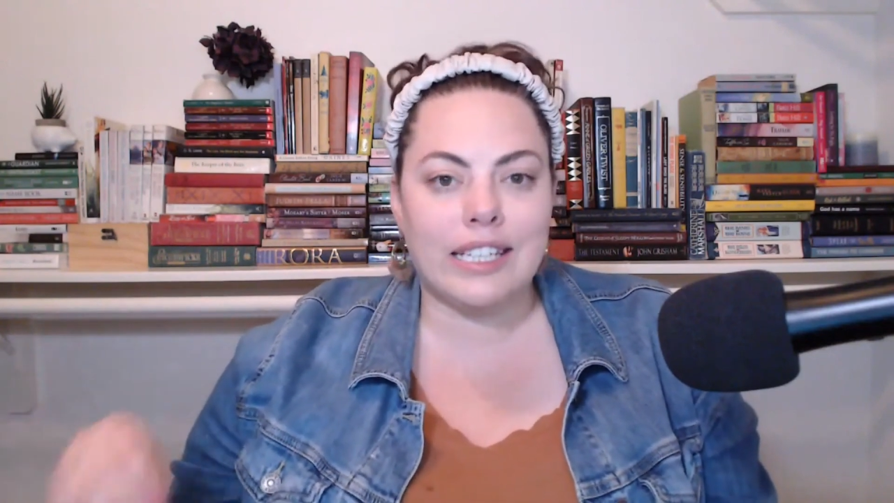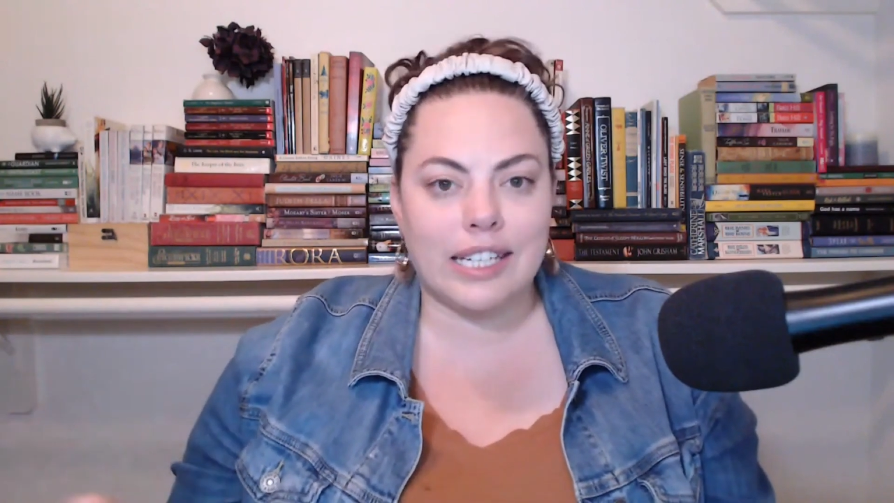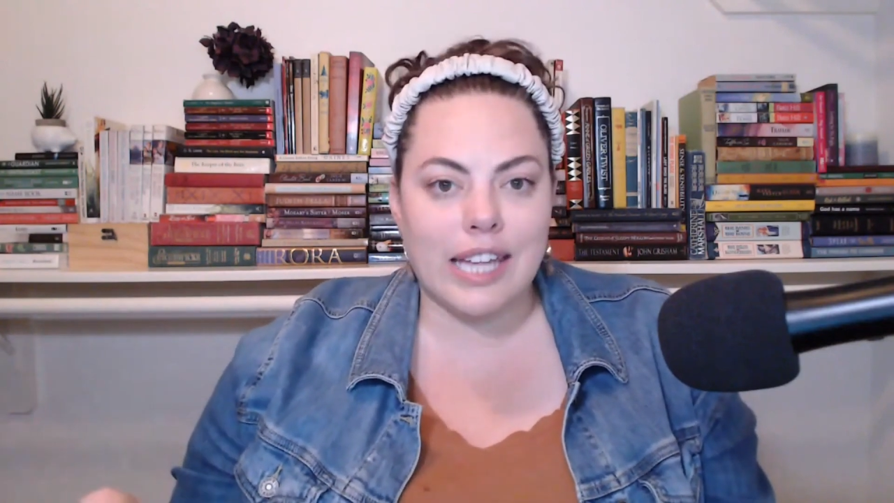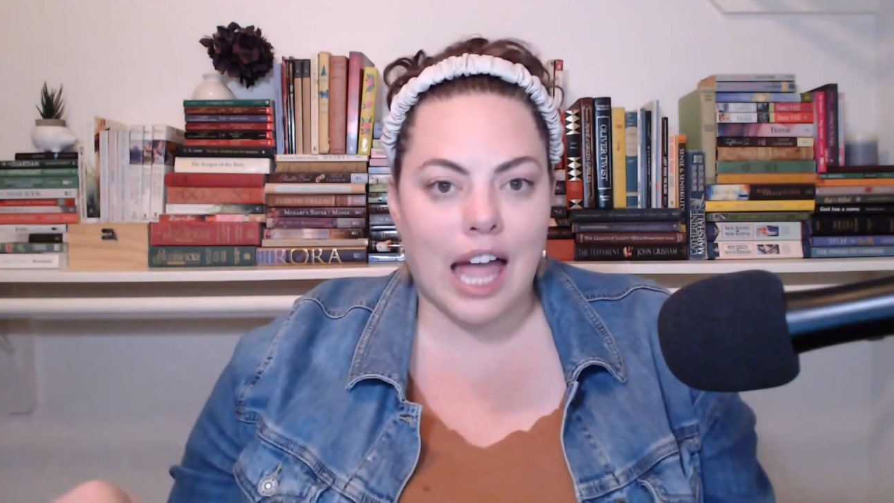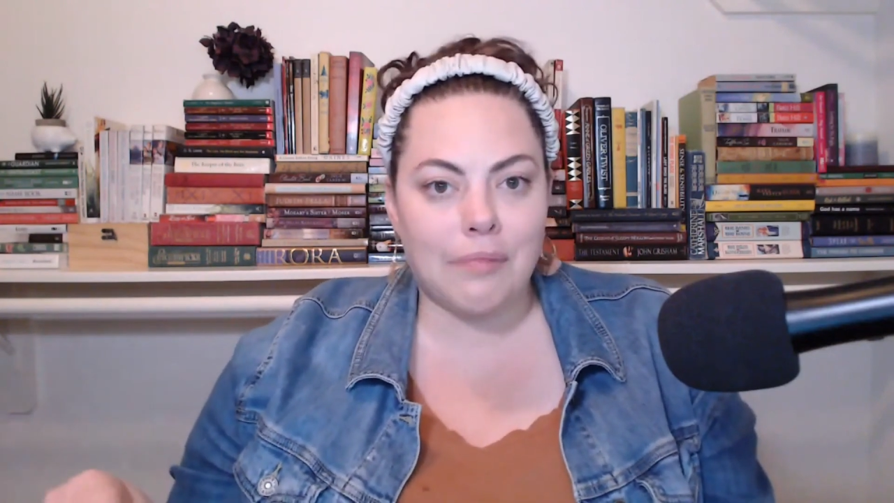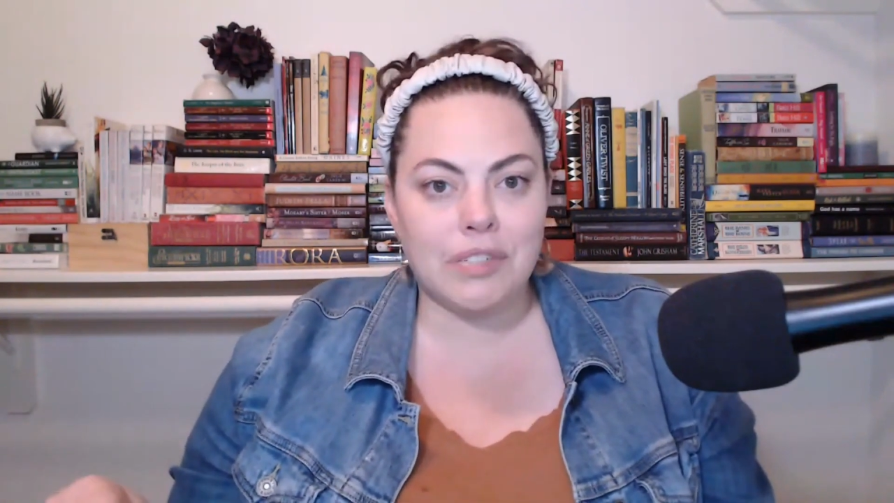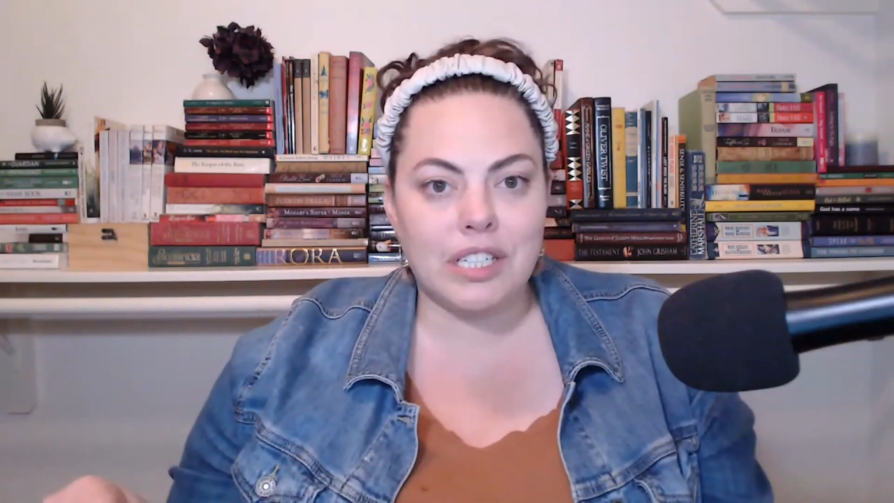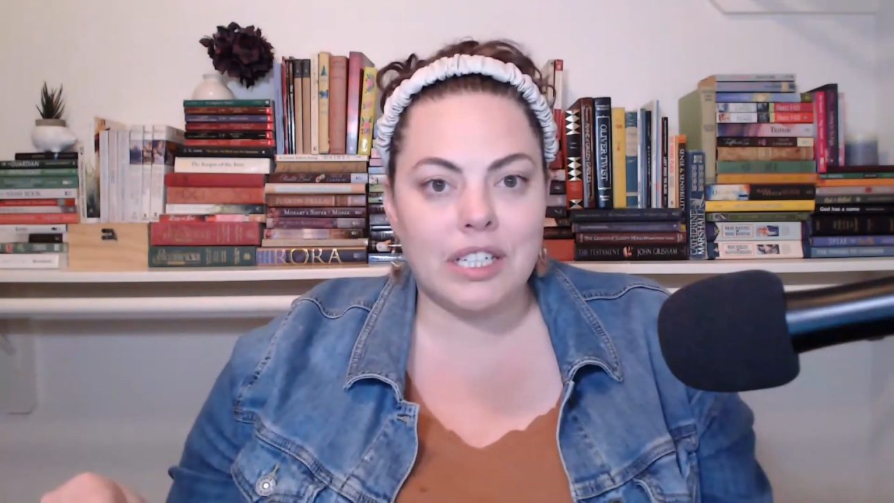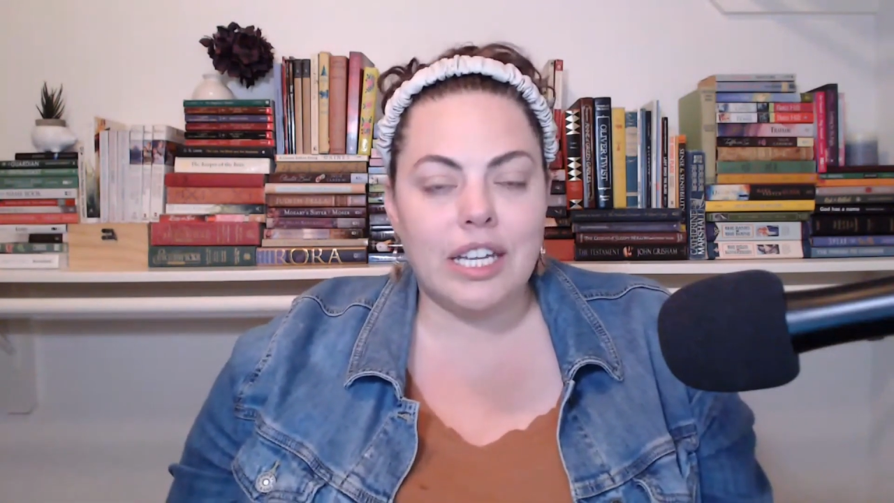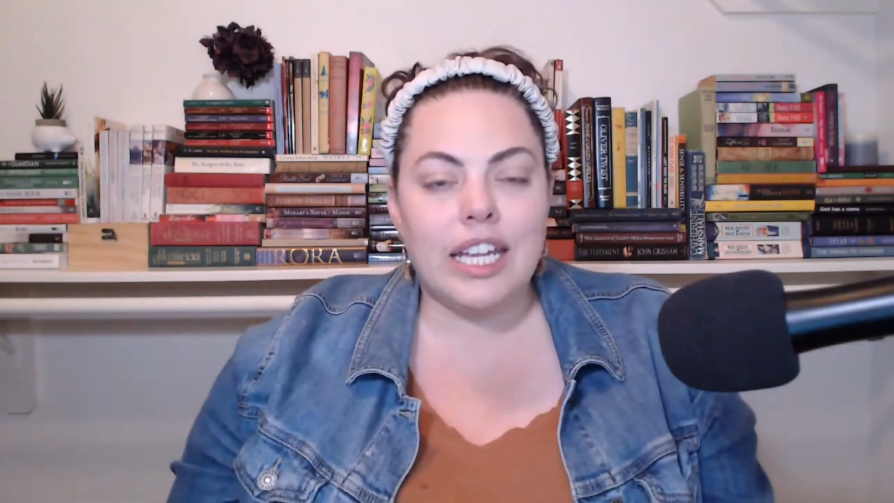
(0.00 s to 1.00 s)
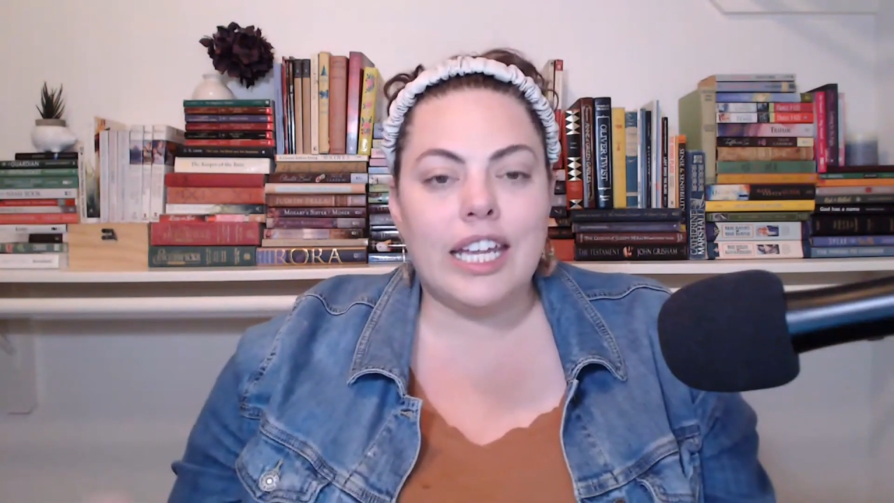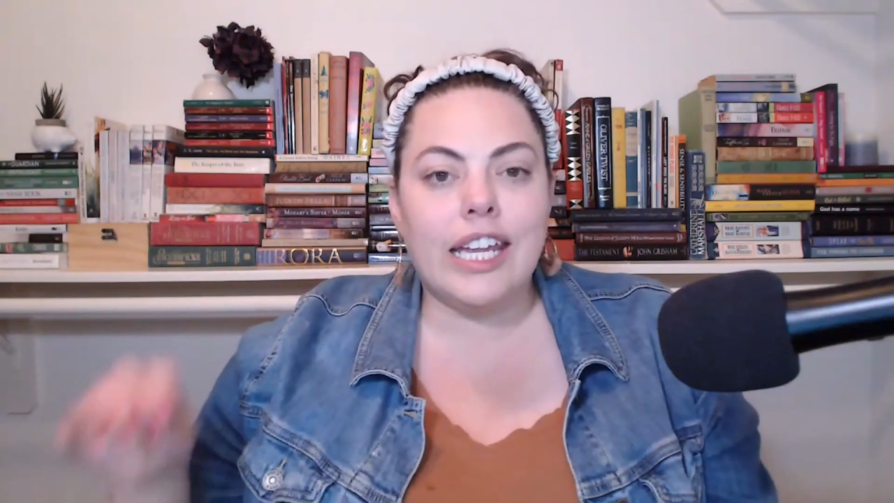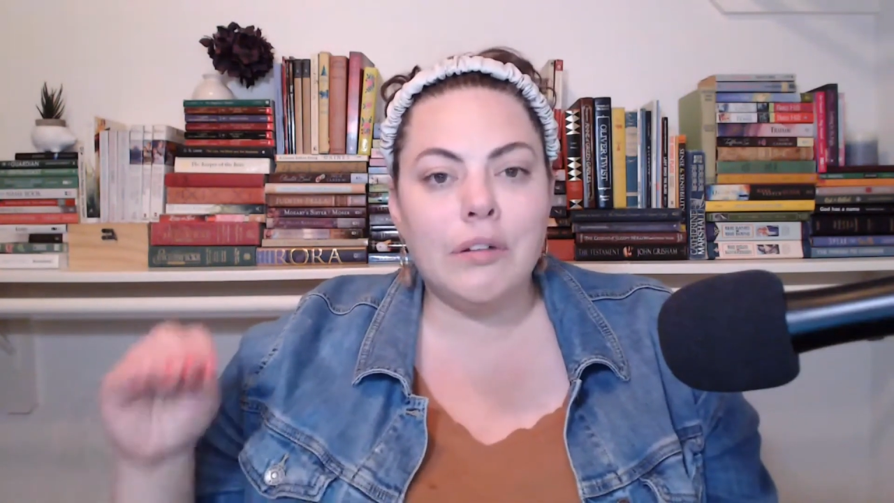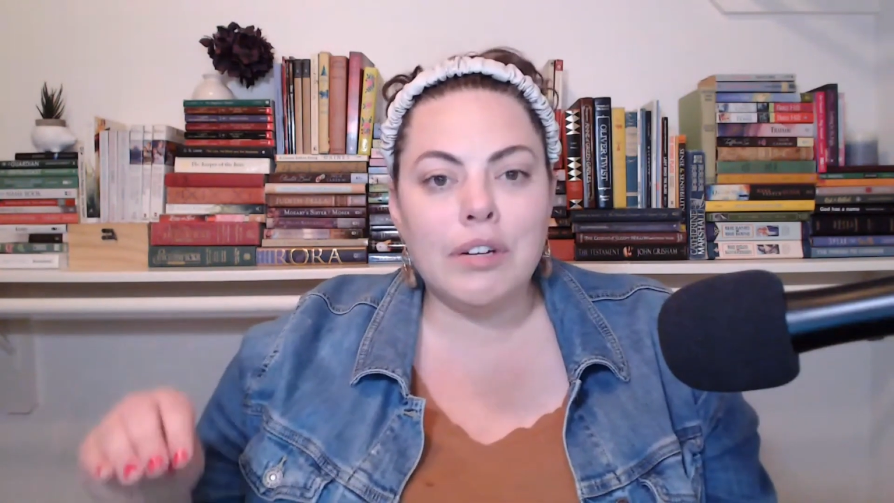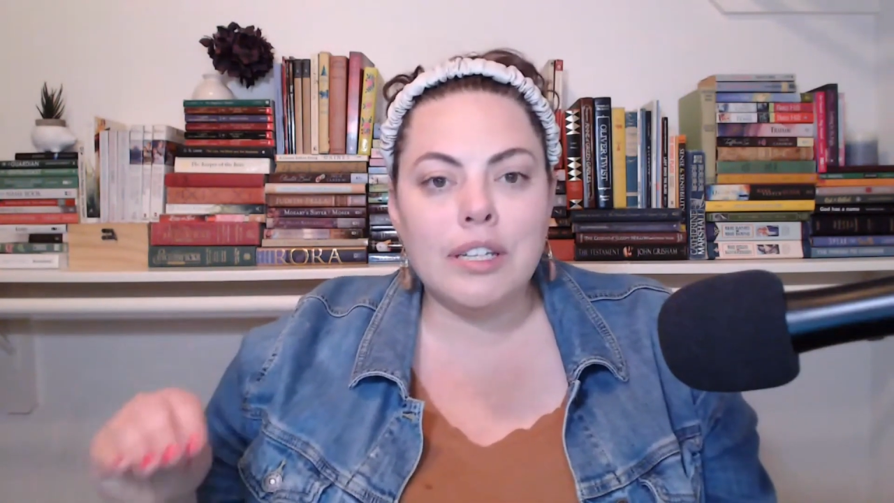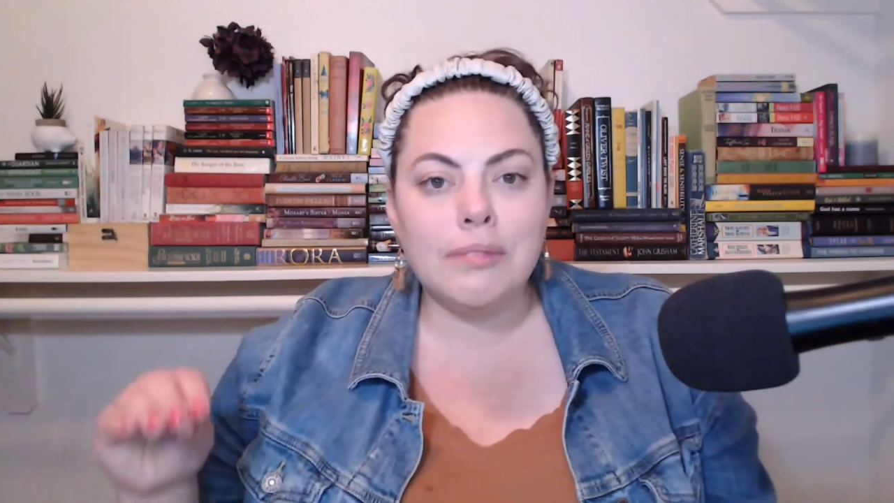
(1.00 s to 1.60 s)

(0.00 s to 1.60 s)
stopped. He would